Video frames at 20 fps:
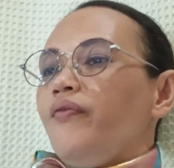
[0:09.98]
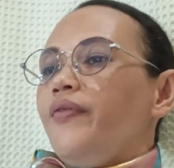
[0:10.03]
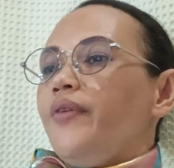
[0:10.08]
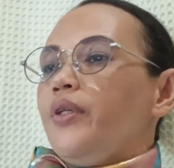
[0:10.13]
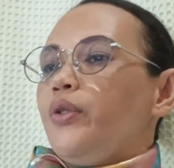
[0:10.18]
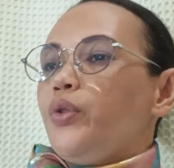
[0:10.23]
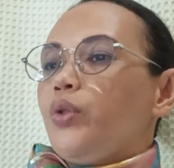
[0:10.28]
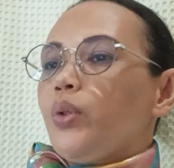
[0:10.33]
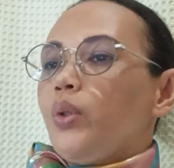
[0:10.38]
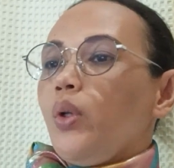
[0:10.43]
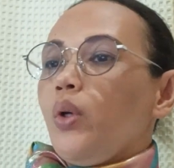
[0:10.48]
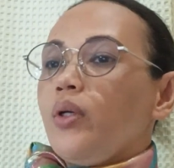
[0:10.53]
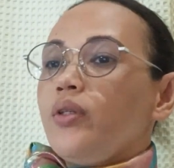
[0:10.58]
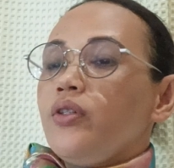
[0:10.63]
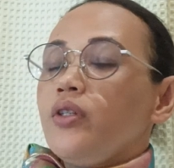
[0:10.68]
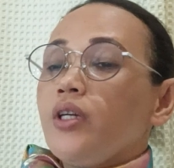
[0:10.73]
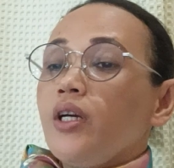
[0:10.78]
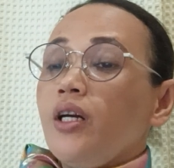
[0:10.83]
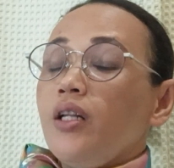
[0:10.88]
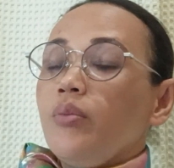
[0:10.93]

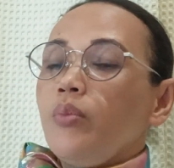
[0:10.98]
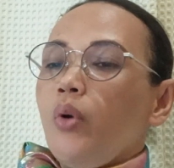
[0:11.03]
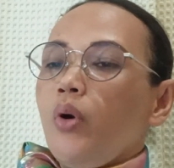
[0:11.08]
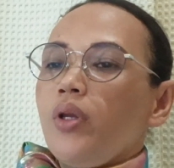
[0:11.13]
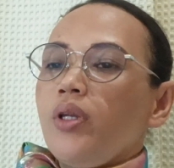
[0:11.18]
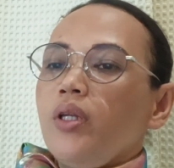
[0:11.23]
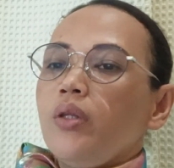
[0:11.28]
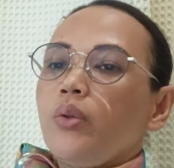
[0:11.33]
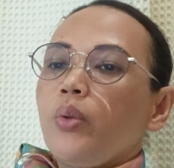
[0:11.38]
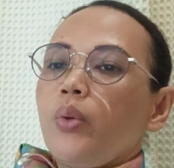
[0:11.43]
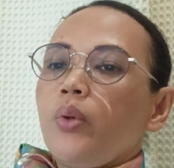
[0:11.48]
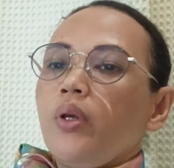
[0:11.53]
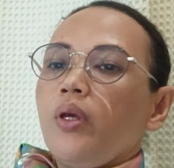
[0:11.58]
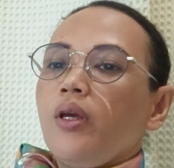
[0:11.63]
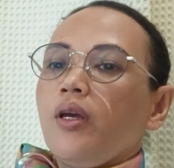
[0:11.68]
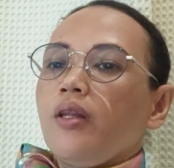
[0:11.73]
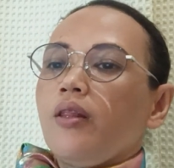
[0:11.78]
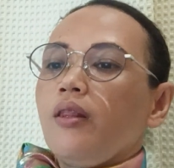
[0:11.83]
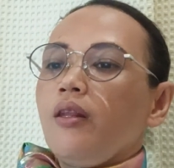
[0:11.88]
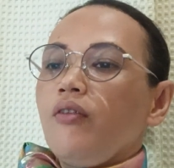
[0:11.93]
physiological
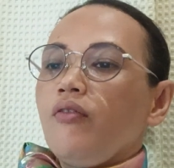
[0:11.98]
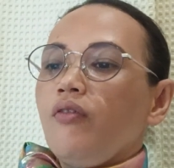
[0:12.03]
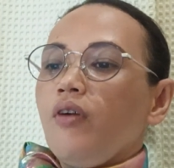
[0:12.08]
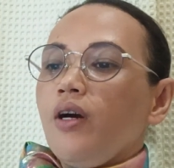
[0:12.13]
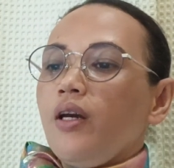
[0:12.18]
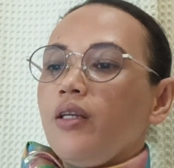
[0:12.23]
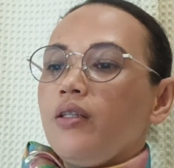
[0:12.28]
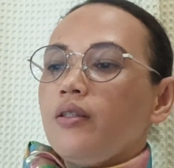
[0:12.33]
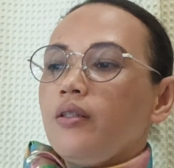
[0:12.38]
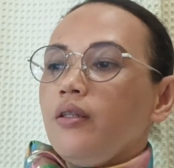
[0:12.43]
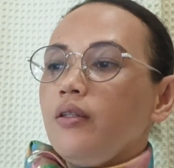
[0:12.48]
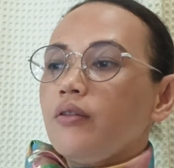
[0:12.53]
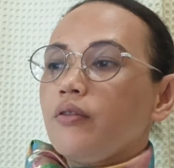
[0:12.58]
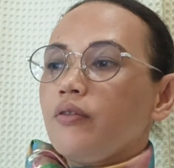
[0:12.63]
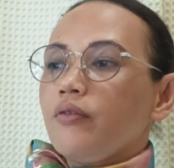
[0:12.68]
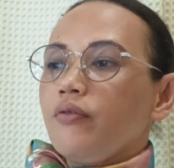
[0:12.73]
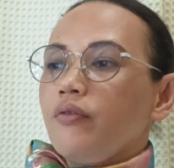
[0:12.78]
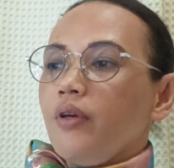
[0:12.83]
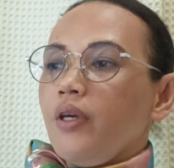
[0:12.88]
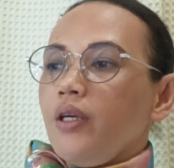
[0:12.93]
monitoring and device
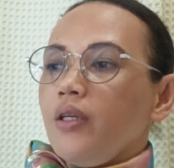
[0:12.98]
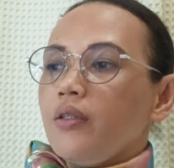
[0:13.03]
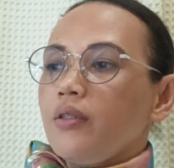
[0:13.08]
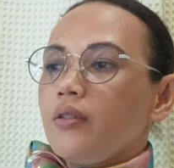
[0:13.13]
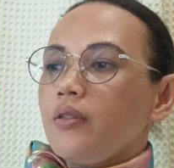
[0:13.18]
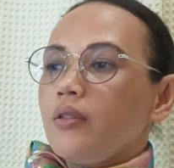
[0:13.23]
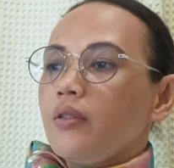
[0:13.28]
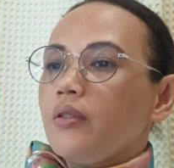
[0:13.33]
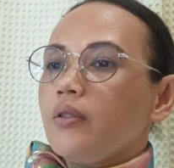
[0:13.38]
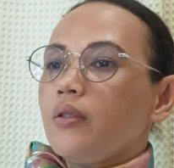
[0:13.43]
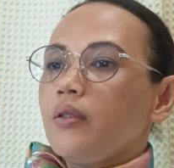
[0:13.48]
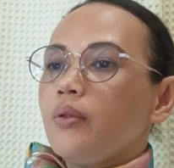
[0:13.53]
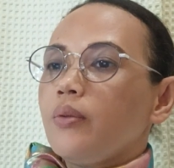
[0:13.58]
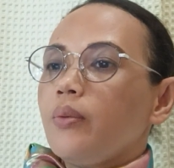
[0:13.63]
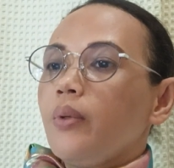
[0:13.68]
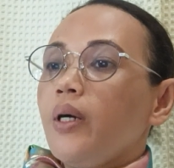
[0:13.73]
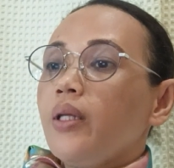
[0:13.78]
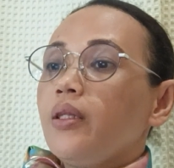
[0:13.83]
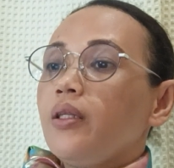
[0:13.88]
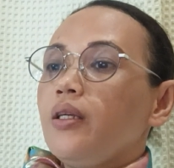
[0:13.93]
interface. Now,
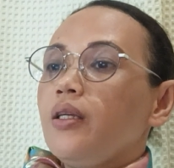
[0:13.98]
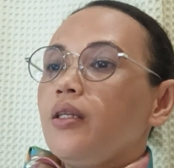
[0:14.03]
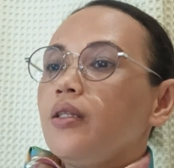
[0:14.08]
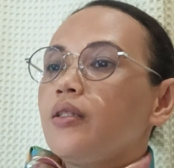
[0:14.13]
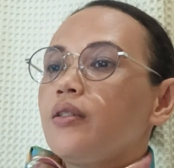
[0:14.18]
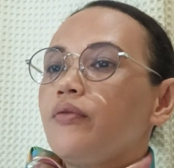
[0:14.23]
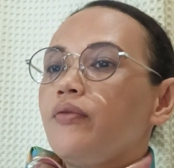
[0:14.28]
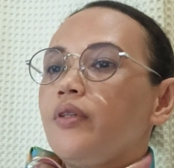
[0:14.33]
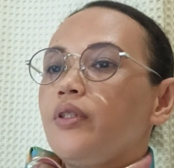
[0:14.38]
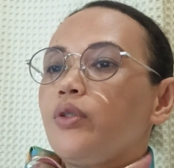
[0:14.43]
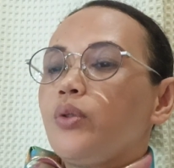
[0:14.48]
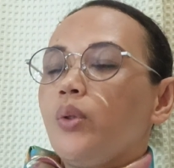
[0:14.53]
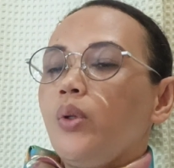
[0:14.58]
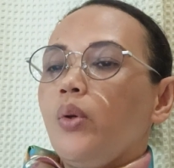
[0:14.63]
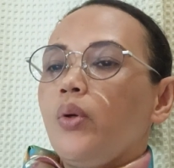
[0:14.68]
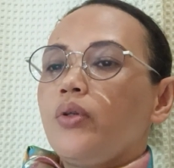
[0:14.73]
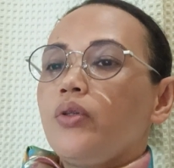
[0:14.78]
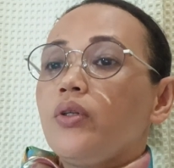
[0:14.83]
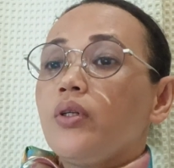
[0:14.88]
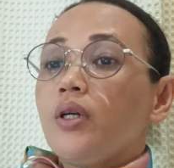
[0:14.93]
what is
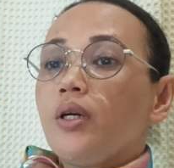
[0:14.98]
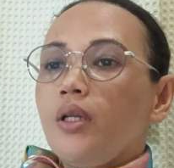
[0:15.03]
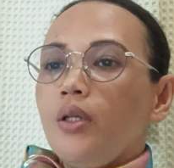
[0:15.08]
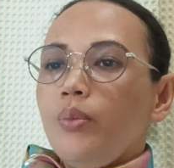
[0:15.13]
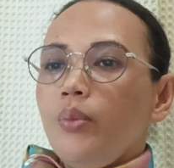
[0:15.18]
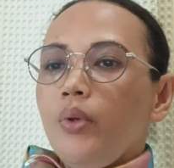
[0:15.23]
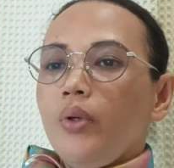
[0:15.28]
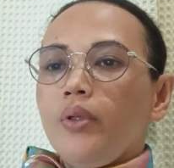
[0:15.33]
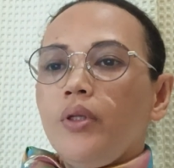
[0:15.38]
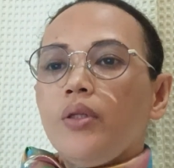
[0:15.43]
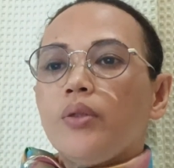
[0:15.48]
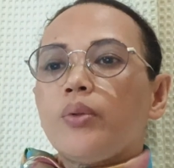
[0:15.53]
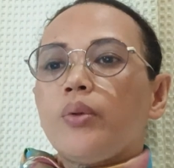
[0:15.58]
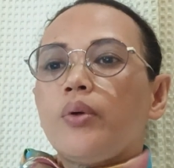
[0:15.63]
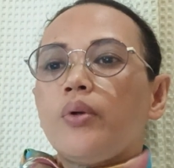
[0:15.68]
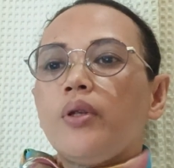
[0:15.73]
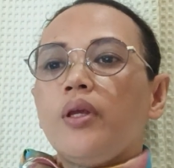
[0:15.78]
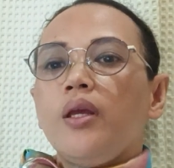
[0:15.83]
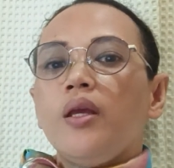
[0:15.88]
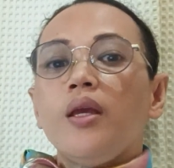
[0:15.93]
physiological
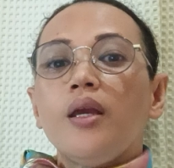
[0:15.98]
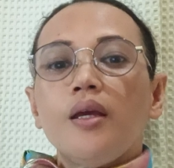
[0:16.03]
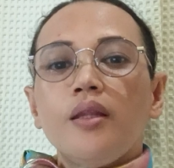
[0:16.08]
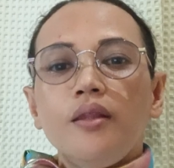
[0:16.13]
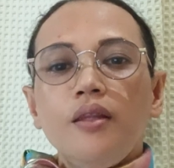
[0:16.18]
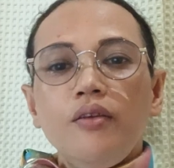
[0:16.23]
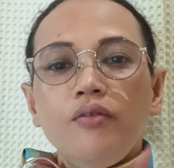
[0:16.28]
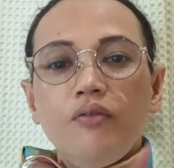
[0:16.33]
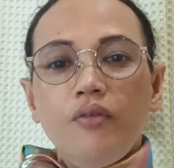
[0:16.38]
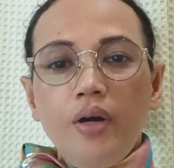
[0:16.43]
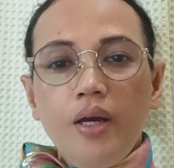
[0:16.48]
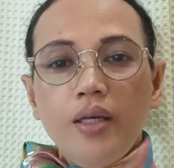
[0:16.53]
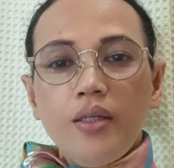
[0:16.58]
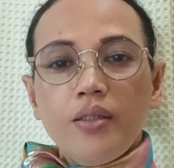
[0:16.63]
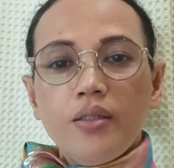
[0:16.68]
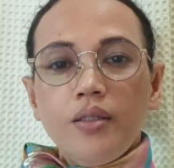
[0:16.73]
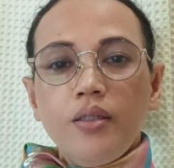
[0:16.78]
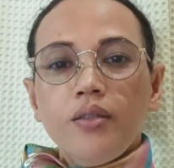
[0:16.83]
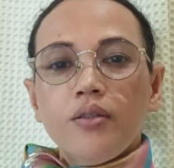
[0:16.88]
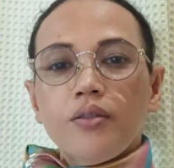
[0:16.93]
monitoring and
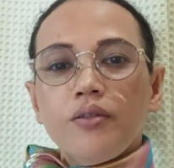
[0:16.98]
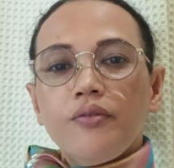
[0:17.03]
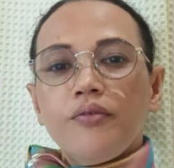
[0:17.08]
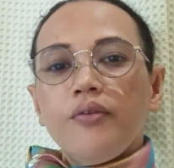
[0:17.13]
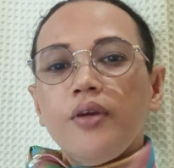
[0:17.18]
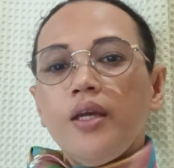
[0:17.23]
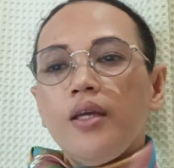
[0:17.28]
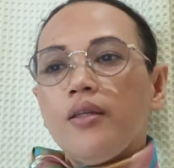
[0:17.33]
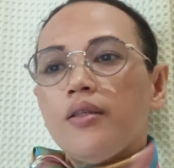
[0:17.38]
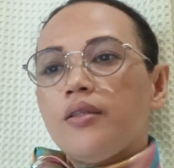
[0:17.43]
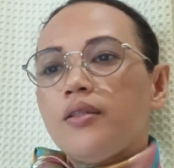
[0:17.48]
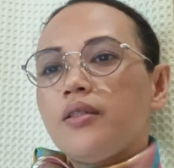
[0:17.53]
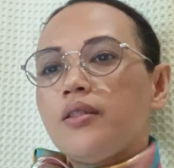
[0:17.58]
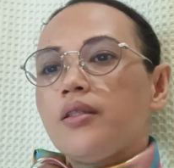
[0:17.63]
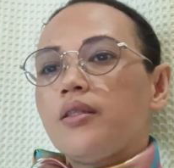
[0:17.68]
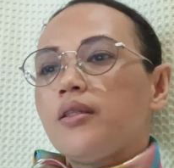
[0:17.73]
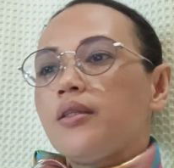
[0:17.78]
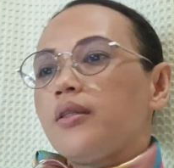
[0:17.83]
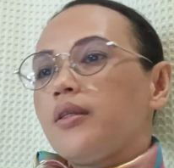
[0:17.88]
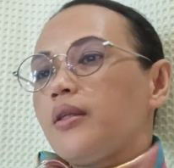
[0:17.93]
device interface?
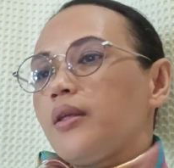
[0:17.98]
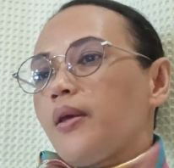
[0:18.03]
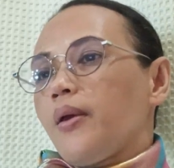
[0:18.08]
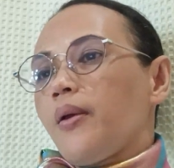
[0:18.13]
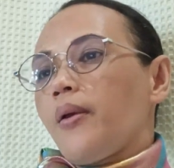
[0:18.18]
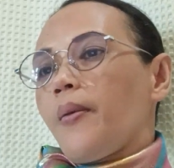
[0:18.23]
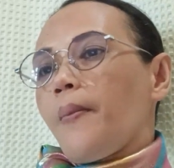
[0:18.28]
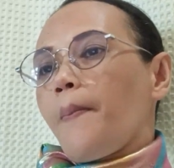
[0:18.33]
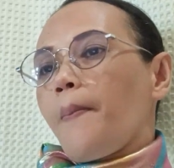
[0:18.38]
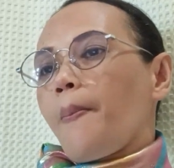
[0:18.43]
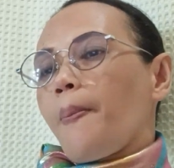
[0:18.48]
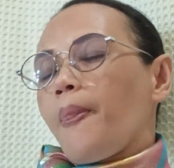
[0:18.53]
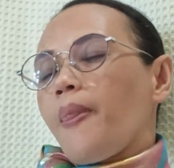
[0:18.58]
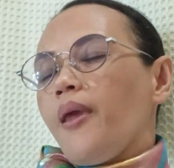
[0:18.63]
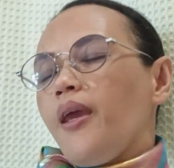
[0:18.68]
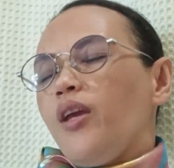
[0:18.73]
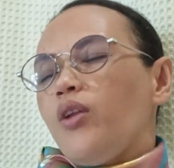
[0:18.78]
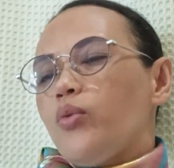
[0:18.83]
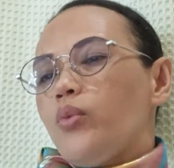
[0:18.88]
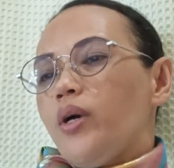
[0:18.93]

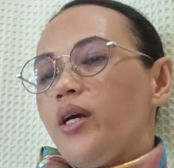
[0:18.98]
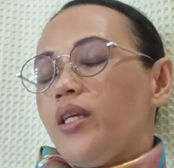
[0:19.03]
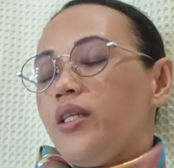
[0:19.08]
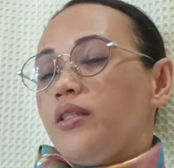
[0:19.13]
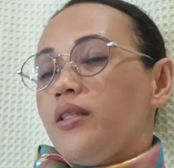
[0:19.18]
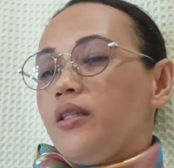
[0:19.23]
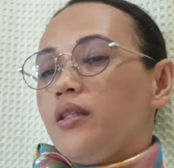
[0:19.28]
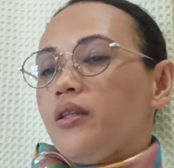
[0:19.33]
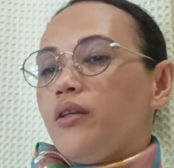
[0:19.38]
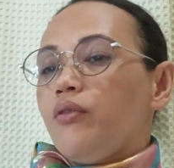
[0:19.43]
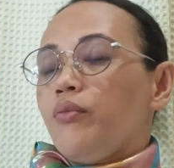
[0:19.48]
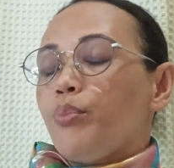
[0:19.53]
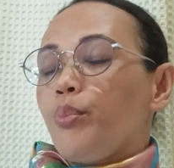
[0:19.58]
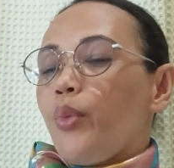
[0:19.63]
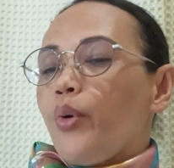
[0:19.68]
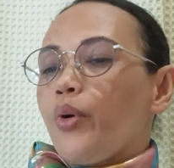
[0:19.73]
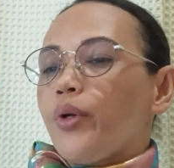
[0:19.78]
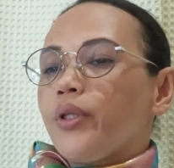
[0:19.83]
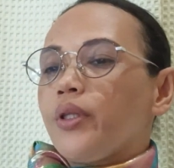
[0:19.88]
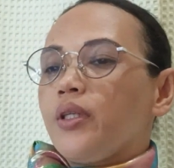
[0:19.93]
And why is it
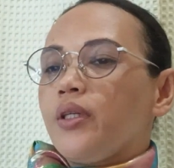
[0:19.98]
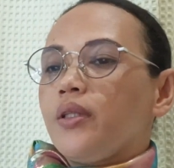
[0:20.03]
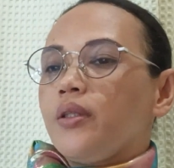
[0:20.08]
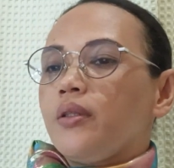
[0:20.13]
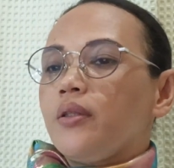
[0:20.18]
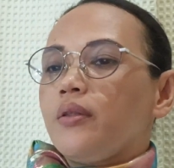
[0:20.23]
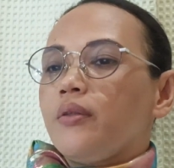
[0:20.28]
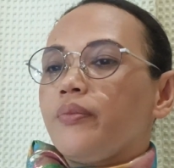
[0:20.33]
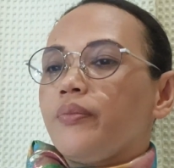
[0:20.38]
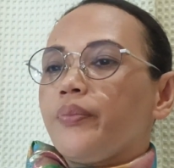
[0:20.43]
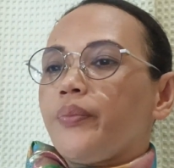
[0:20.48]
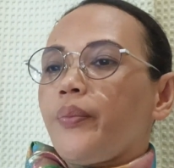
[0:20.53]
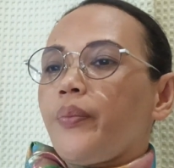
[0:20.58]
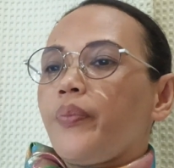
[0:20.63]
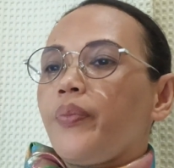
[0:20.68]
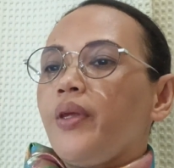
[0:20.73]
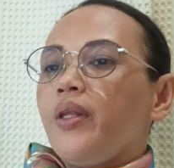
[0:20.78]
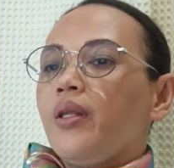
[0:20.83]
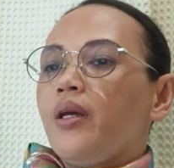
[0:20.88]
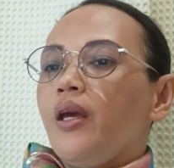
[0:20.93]
important
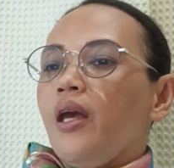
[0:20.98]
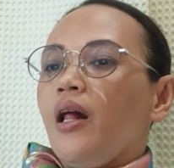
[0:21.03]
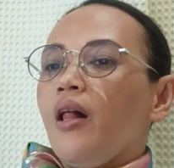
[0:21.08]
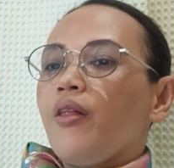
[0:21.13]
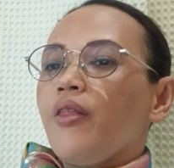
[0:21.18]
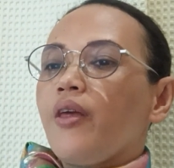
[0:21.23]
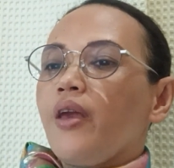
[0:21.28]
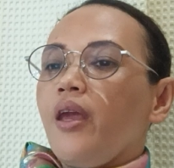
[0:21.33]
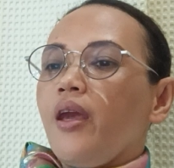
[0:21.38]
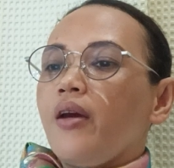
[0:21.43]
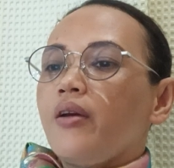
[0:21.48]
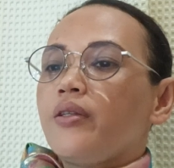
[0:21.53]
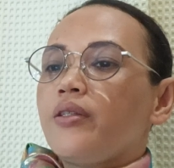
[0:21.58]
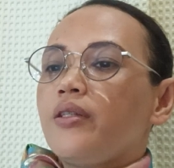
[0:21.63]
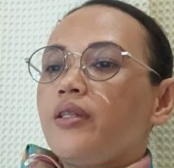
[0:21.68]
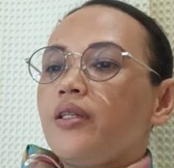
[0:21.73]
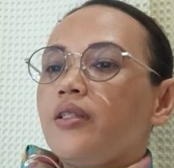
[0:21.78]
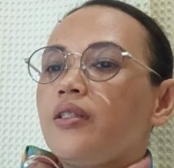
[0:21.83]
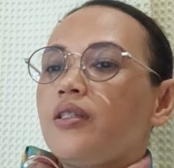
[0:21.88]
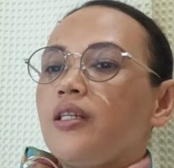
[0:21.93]
in the healthcare
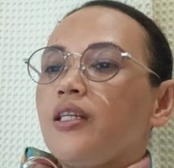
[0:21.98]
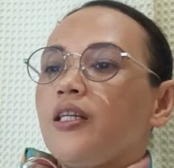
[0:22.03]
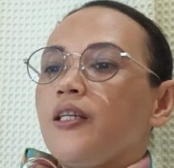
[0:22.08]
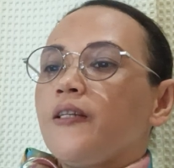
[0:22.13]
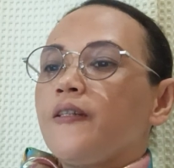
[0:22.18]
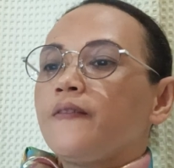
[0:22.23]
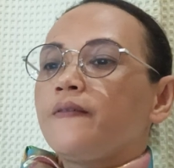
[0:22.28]
setting?